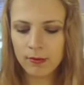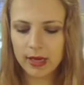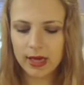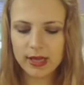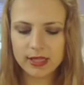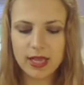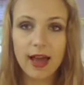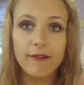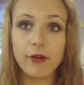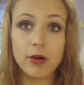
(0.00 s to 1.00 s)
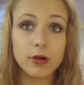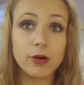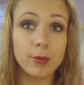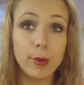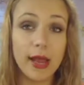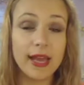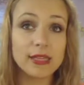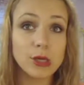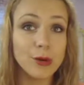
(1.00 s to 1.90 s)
because I've heard grays